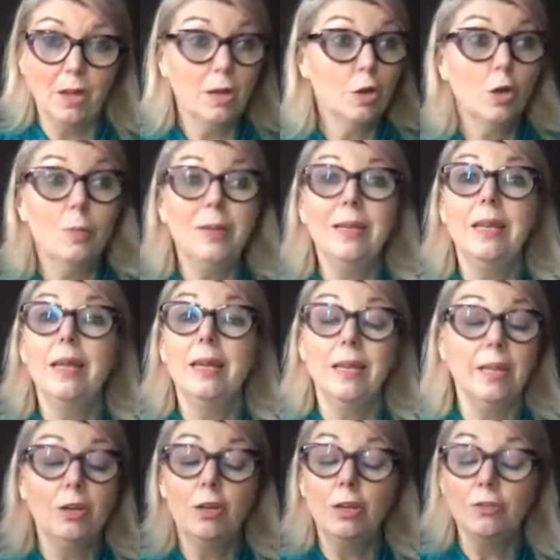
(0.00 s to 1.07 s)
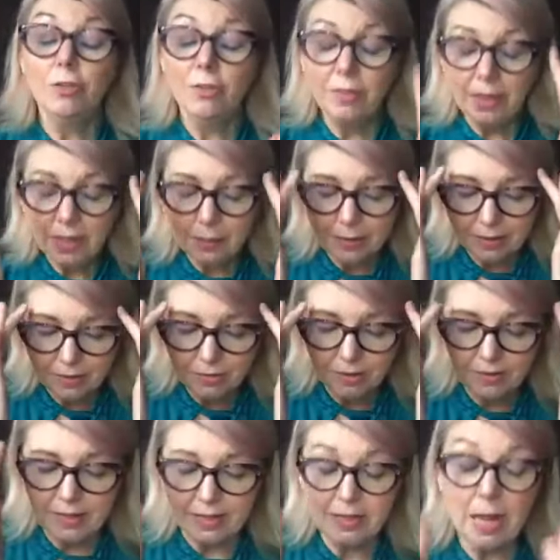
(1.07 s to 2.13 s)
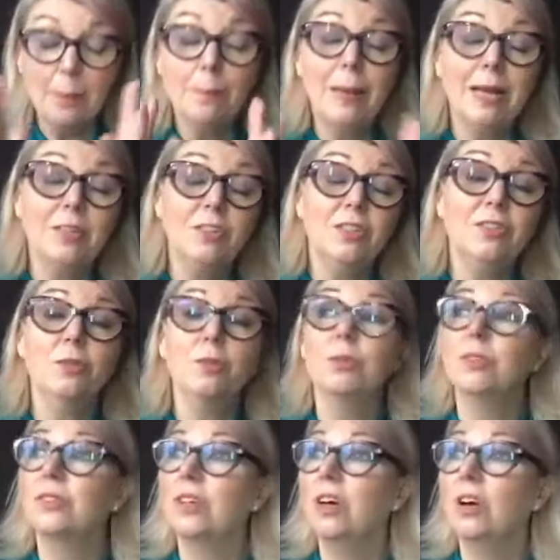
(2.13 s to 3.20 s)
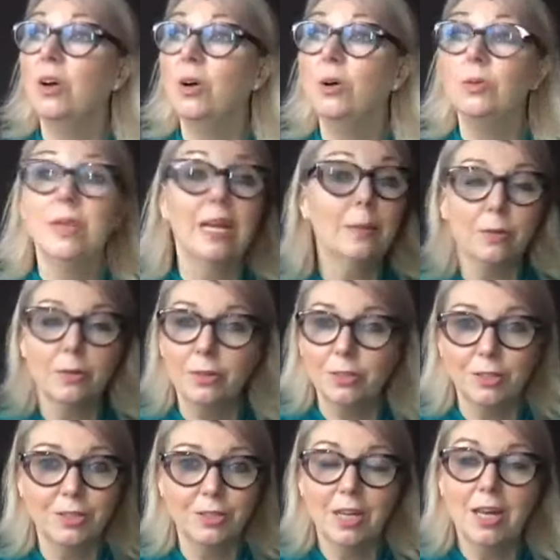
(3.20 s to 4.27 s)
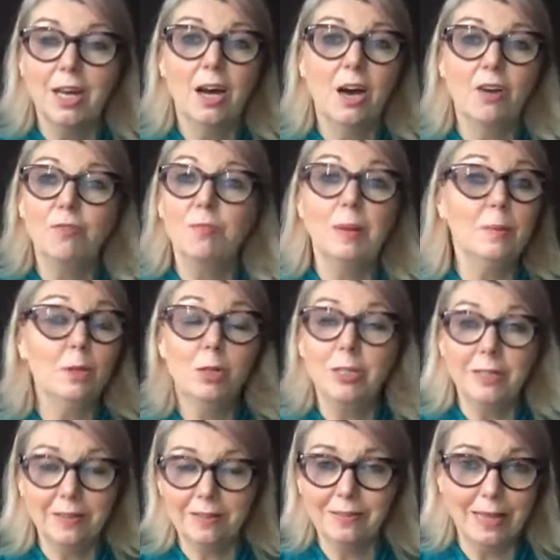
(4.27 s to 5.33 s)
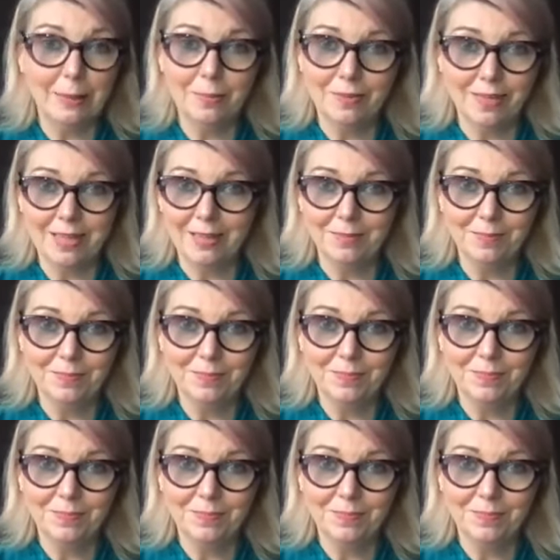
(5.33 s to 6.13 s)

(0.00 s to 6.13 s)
Could be, just think about this for a second. Imagine there was a whole neighborhood of people who did the same thing.